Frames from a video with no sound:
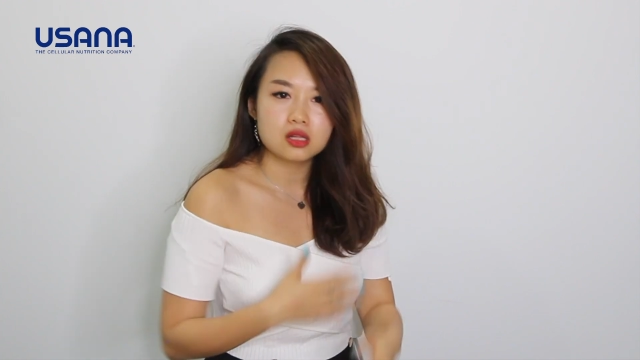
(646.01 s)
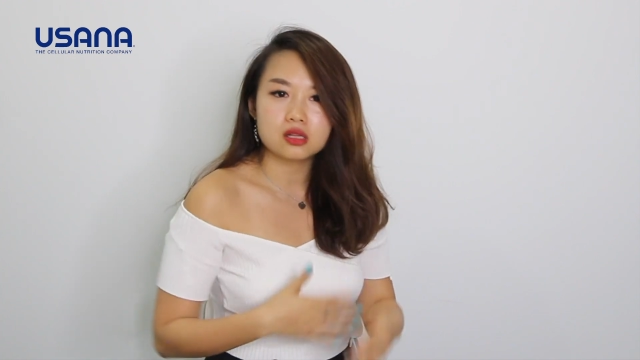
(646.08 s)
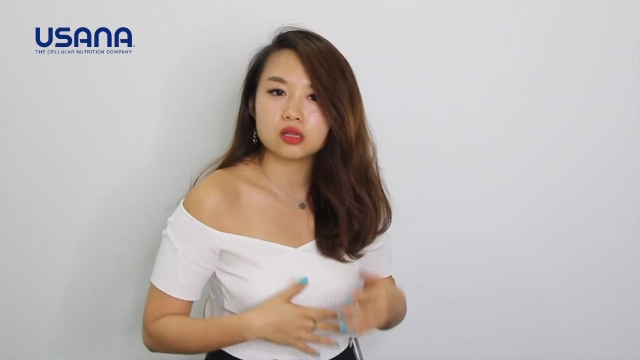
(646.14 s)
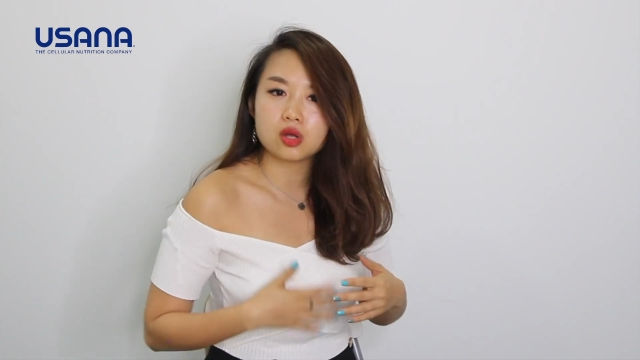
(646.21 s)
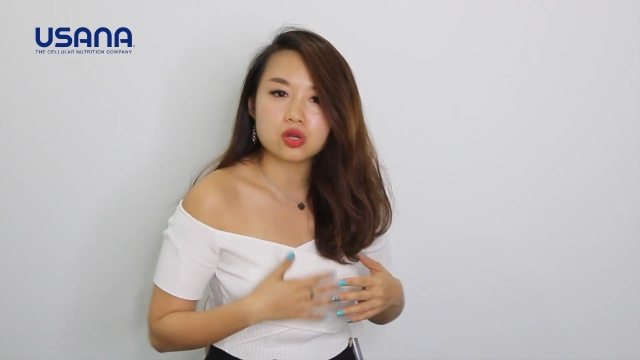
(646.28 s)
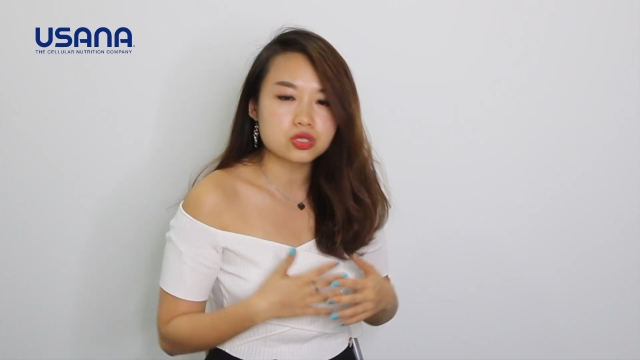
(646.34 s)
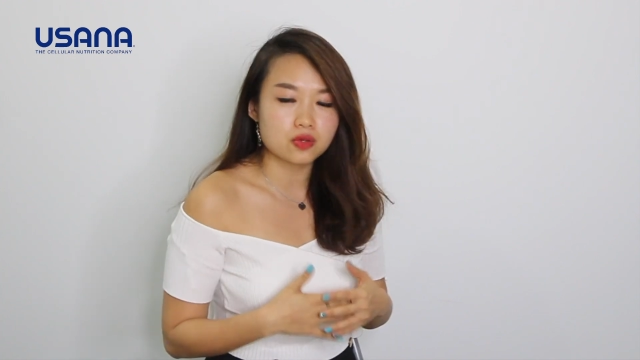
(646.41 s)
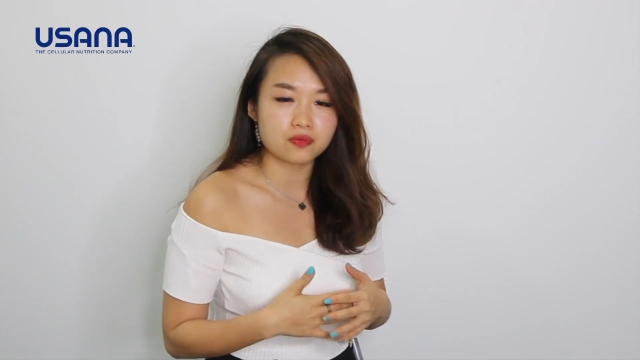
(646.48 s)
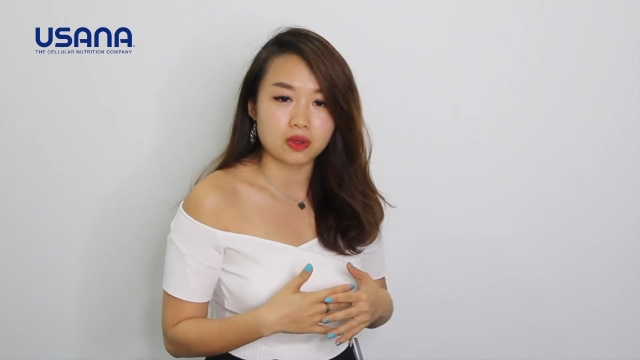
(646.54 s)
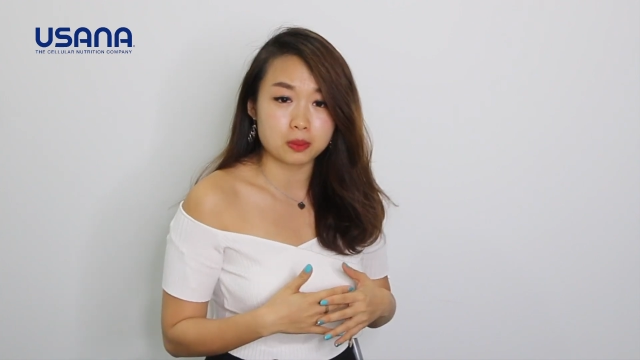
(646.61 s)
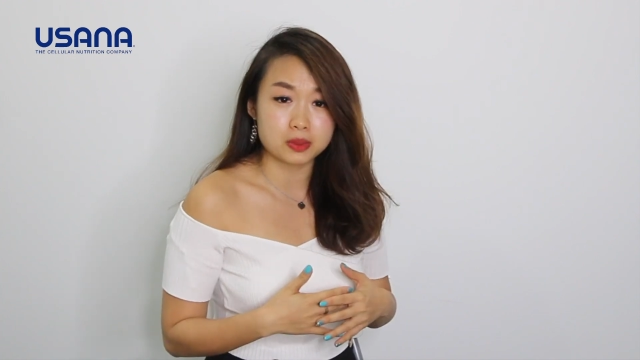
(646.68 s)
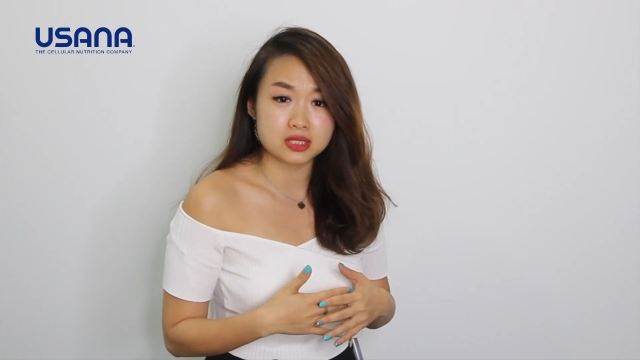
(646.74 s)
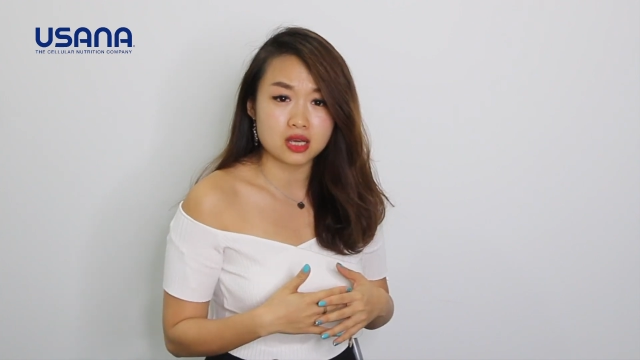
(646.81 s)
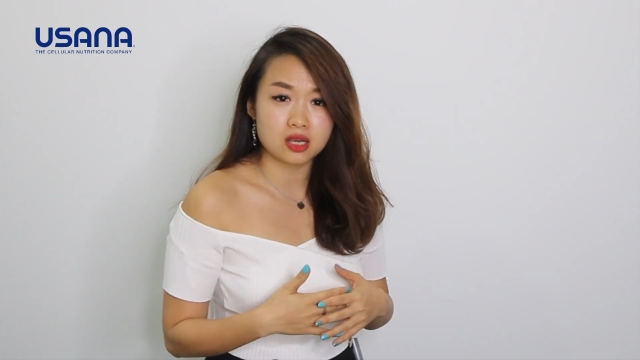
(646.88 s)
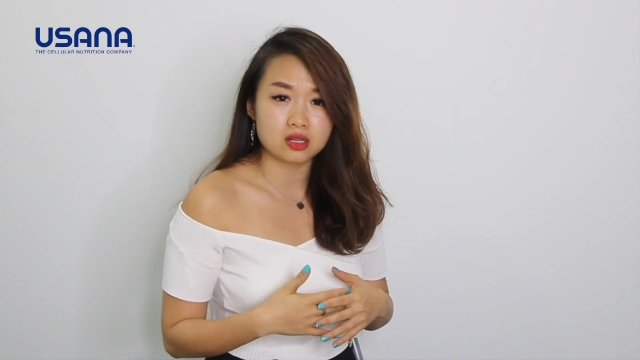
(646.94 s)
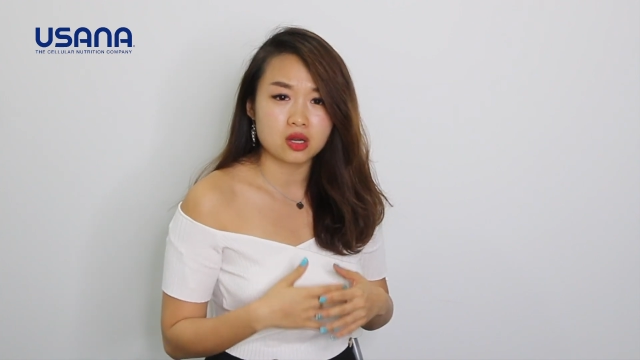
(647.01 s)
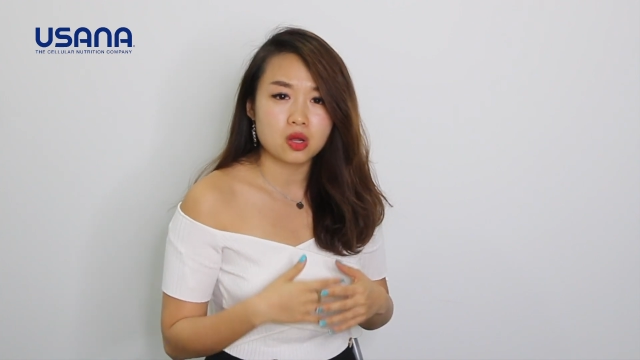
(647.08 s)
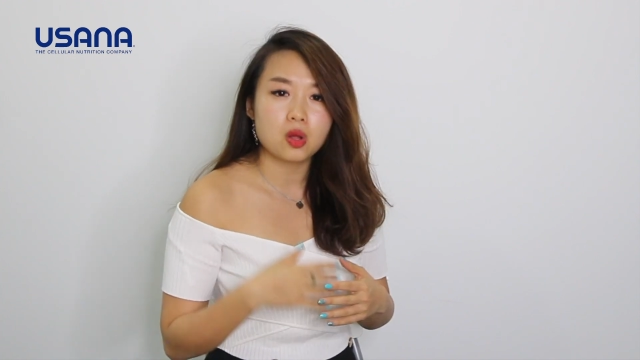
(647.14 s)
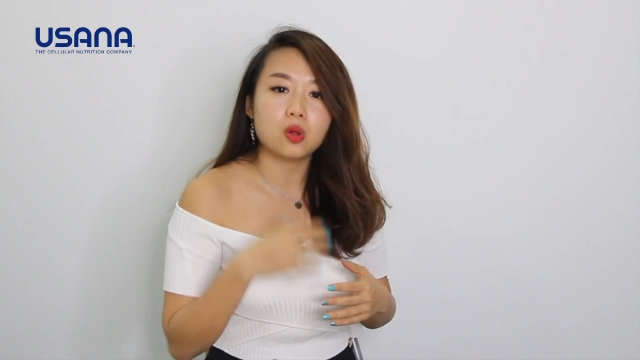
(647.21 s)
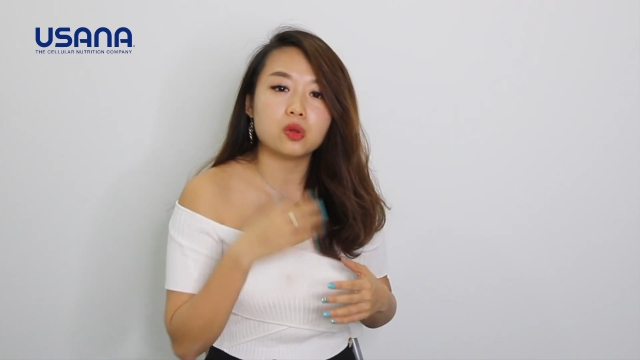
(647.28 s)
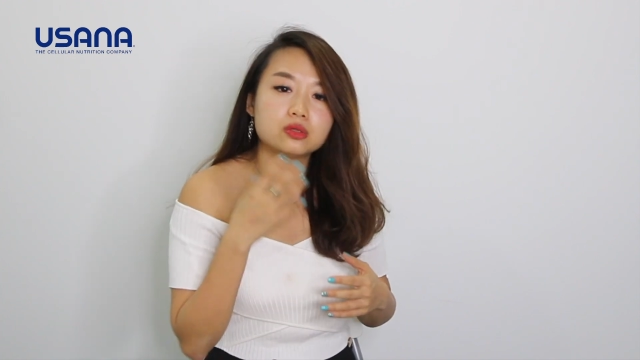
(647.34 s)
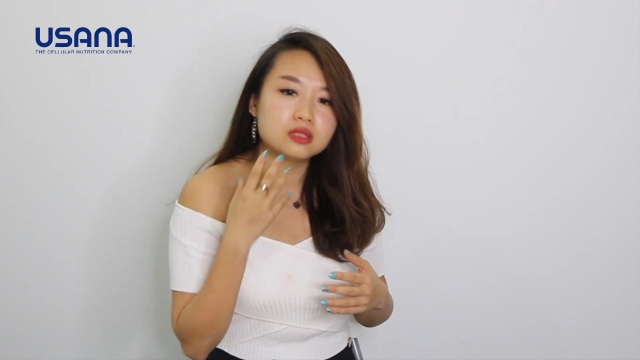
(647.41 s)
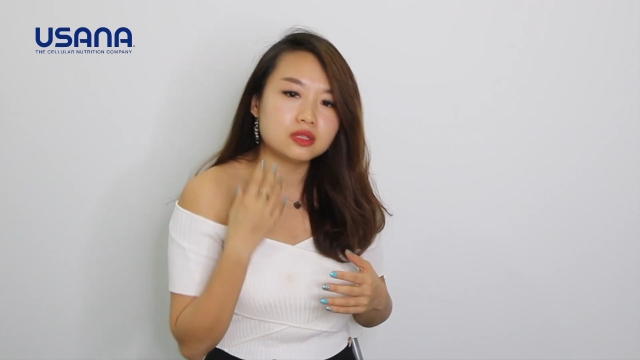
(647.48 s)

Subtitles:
loss of appetite, or